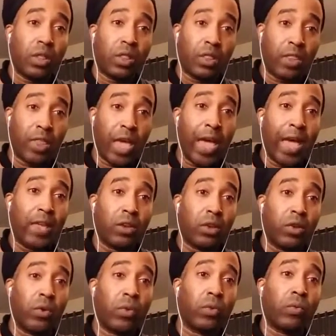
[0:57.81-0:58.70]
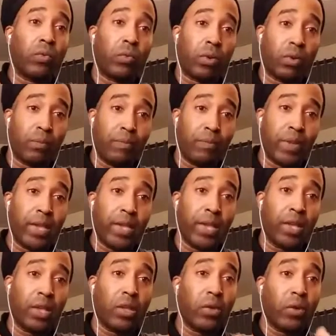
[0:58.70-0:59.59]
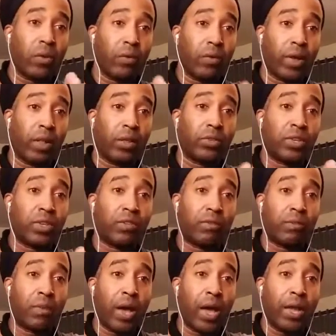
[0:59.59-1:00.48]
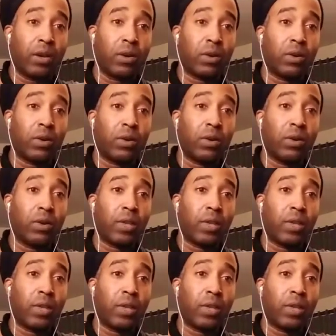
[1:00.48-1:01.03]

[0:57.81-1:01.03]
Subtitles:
That note will be your relative minor,